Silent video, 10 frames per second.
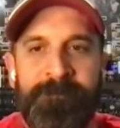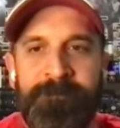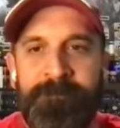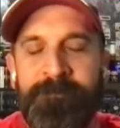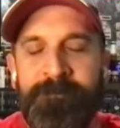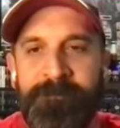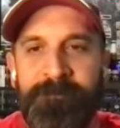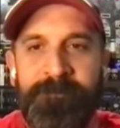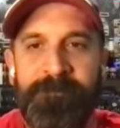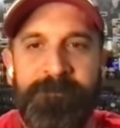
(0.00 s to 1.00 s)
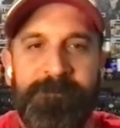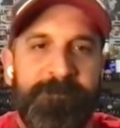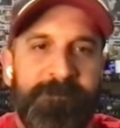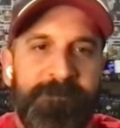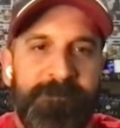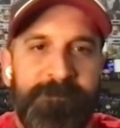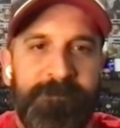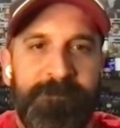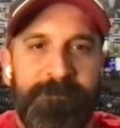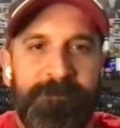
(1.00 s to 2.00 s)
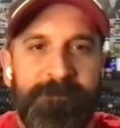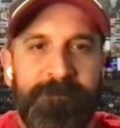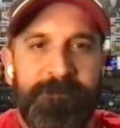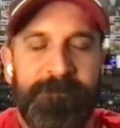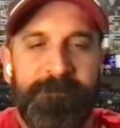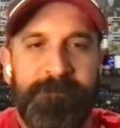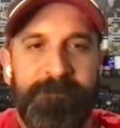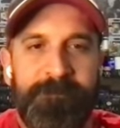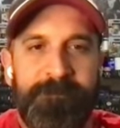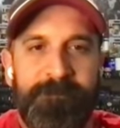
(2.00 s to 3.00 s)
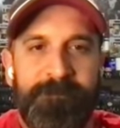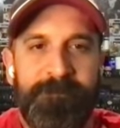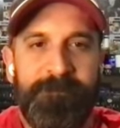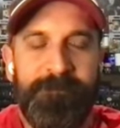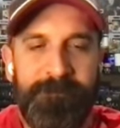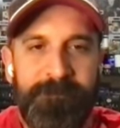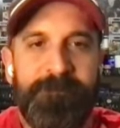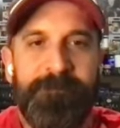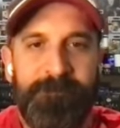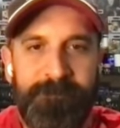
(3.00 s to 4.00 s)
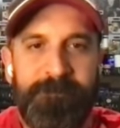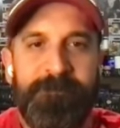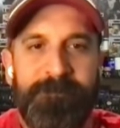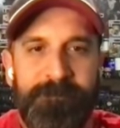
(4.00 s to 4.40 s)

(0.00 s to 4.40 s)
The person shown says nothing.